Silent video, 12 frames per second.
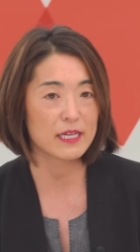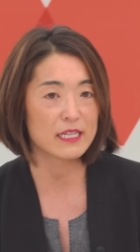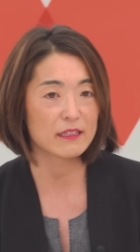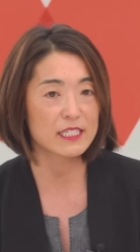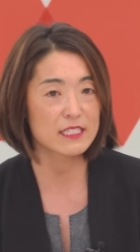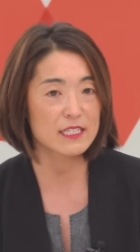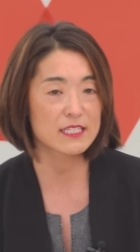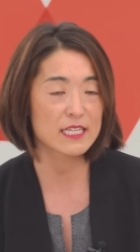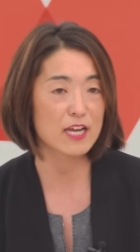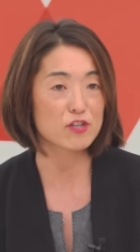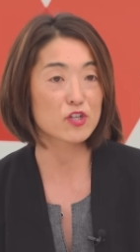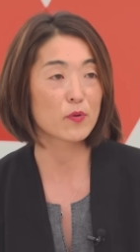At least it's
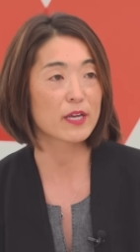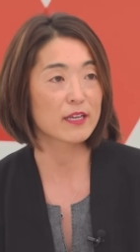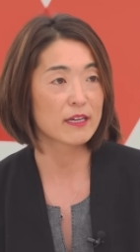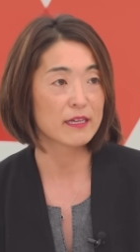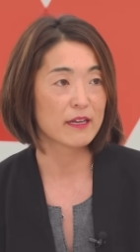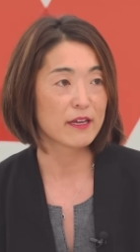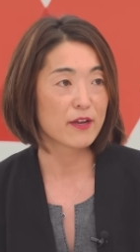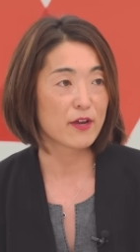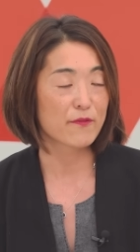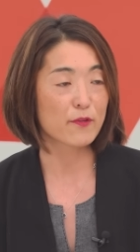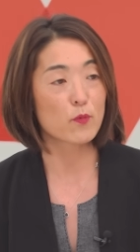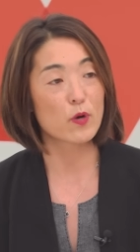not showing
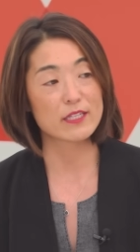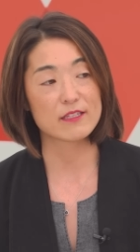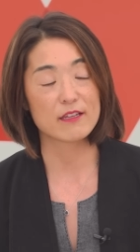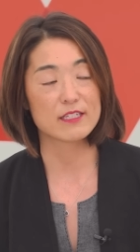for what